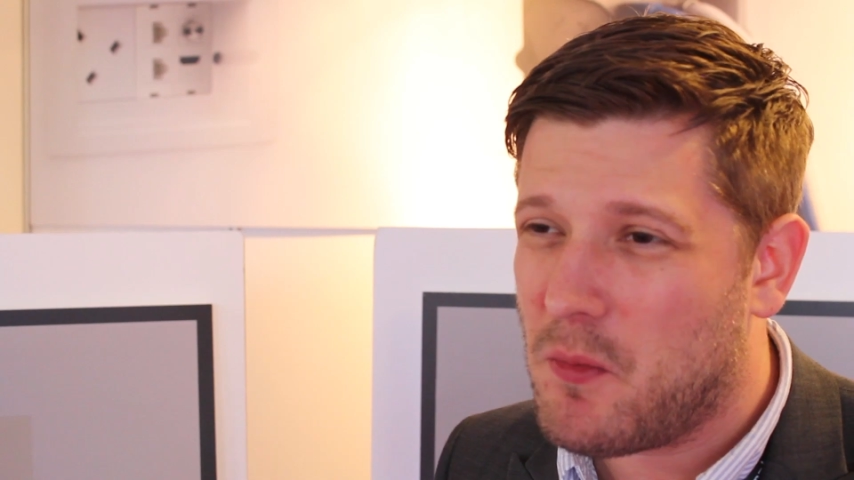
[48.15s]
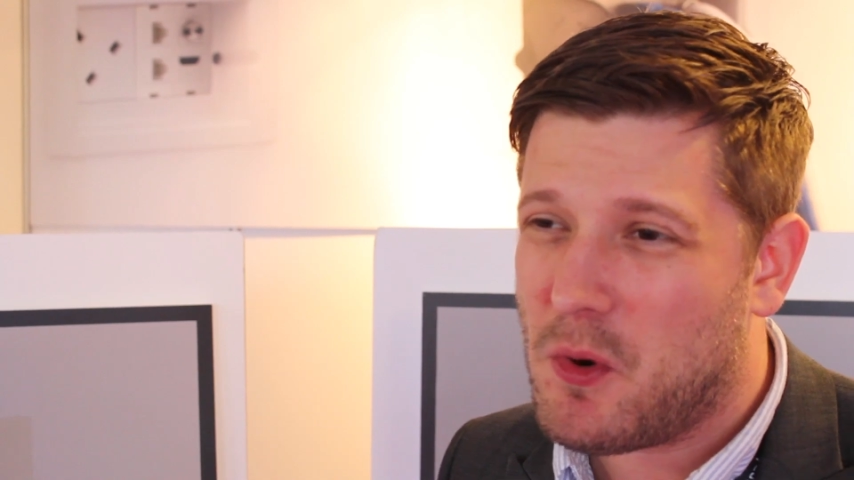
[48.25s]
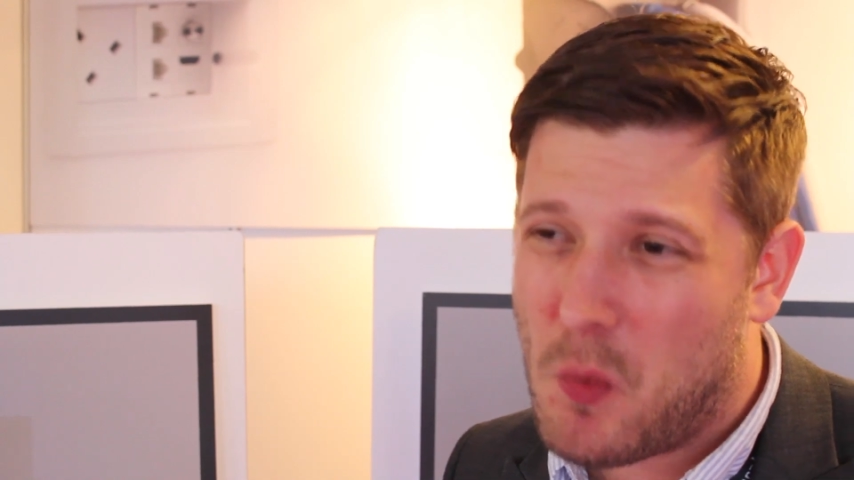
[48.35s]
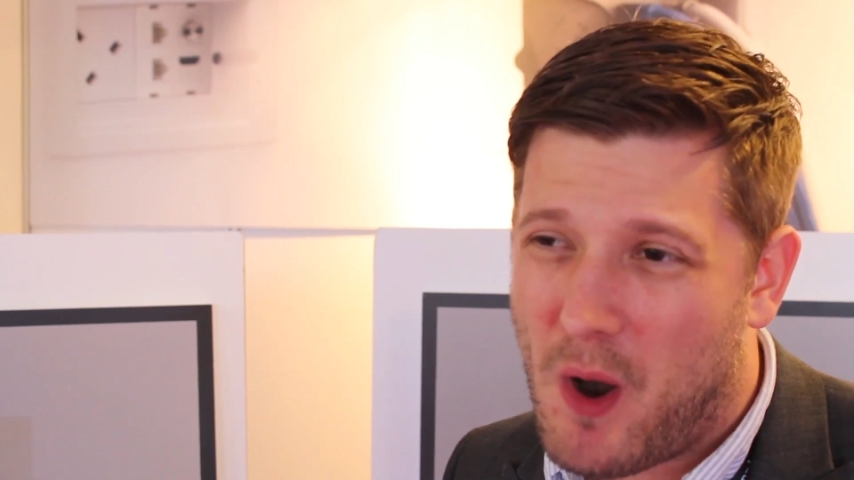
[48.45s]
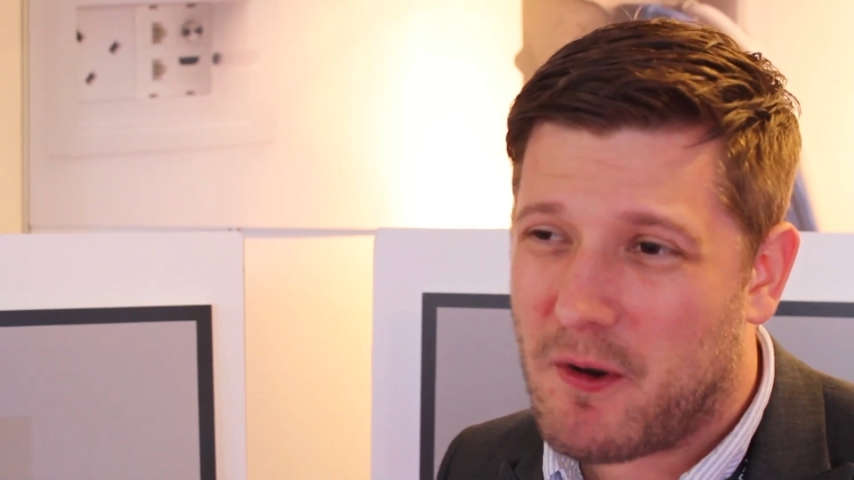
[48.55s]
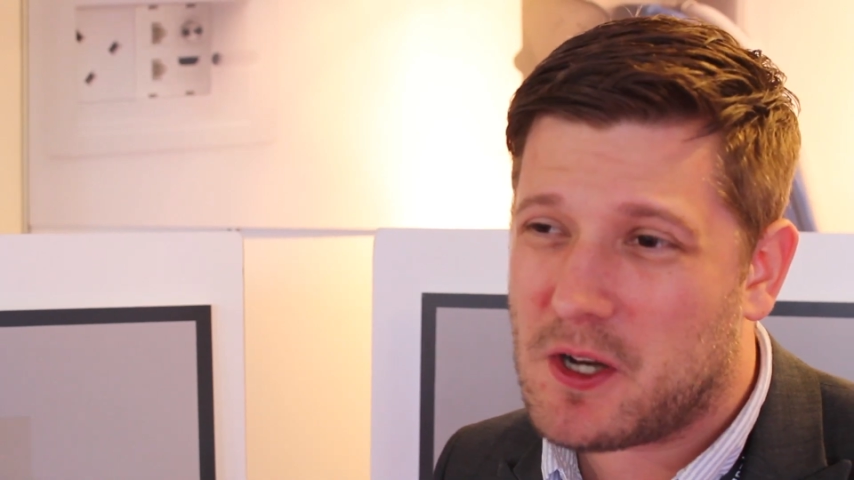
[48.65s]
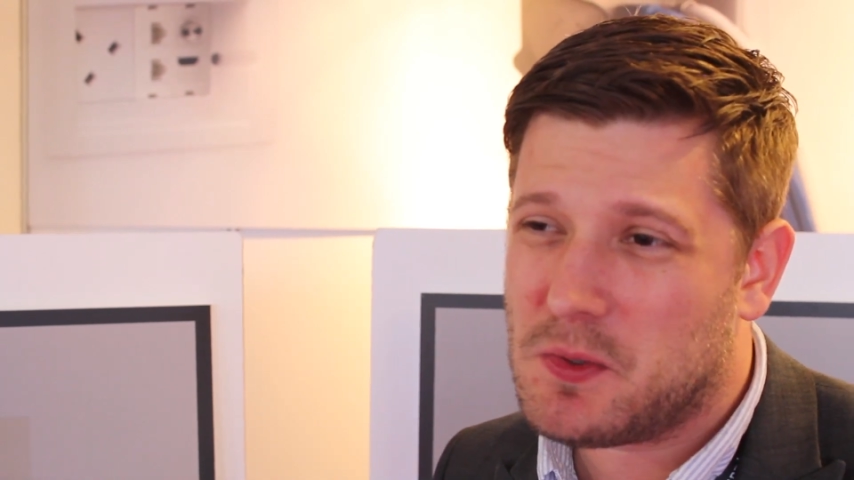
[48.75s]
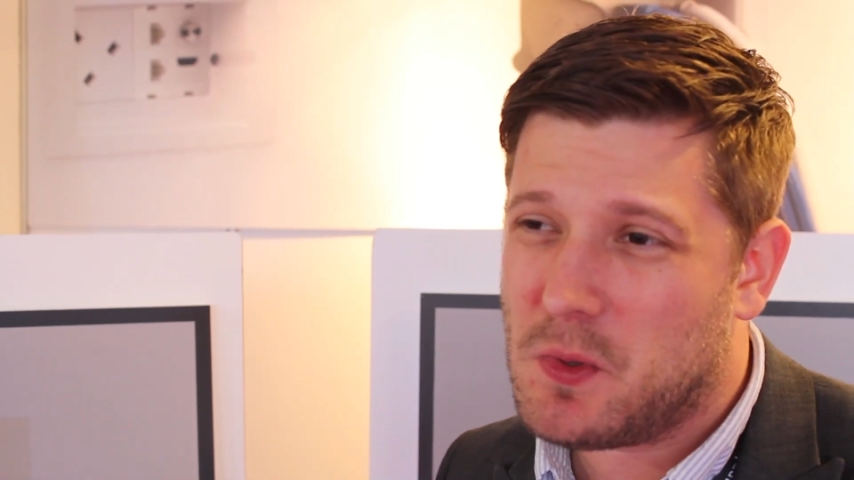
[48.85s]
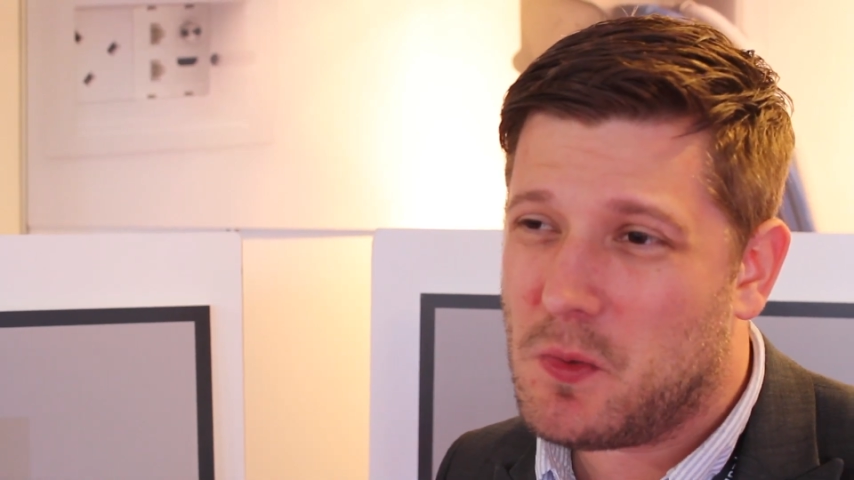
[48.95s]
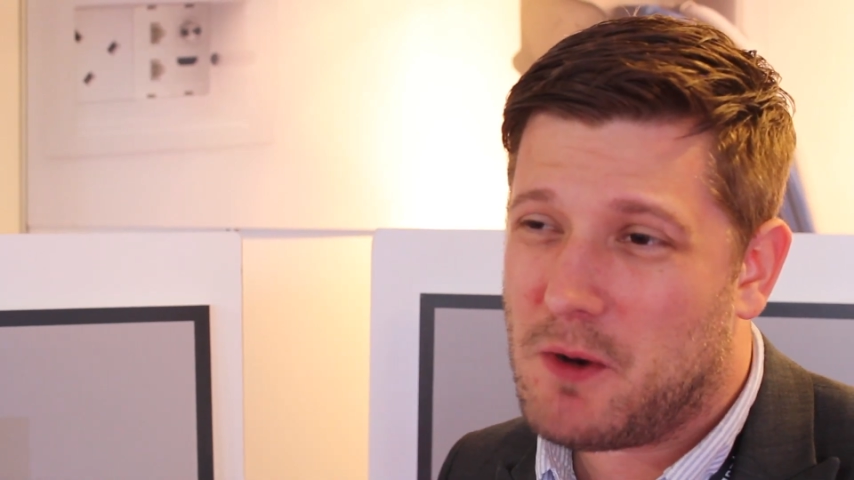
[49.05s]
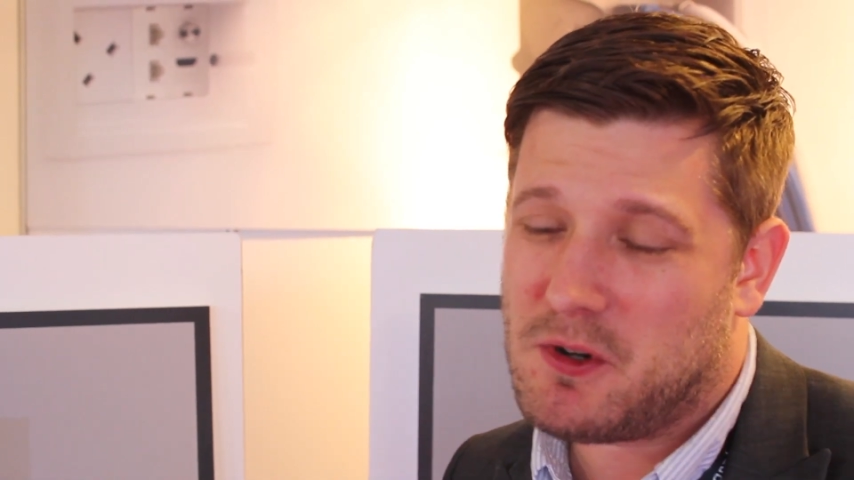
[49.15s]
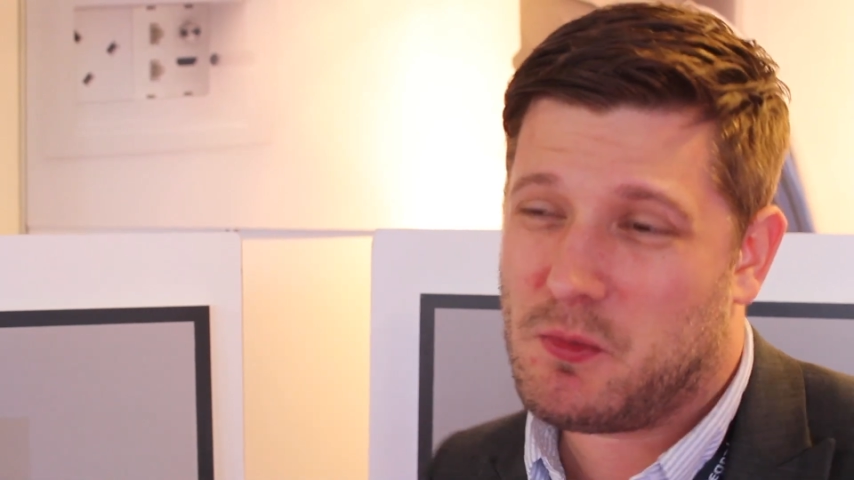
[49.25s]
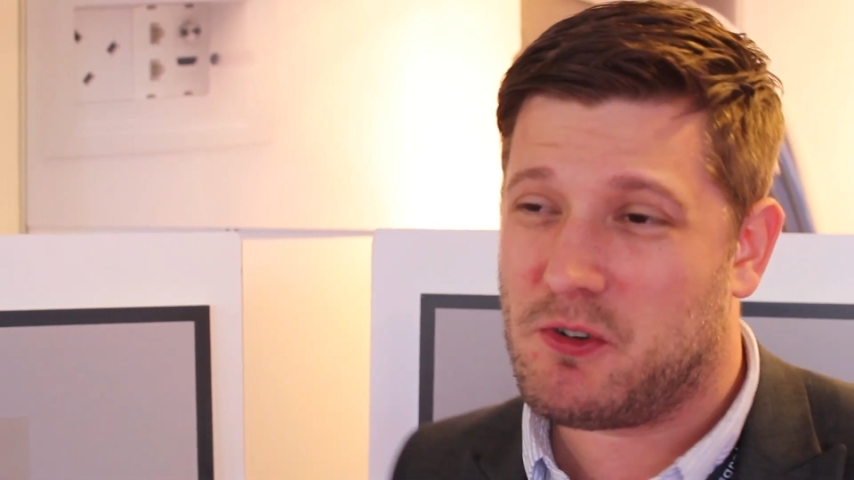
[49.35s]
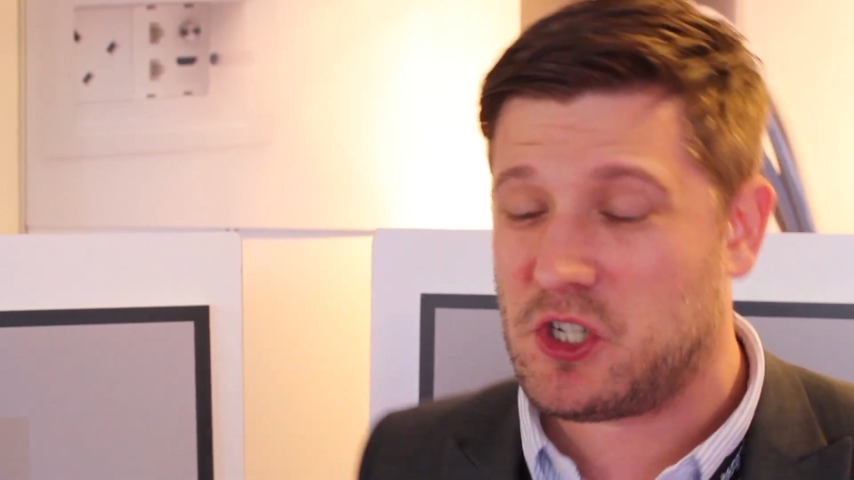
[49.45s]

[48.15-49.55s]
and we were worried because we're a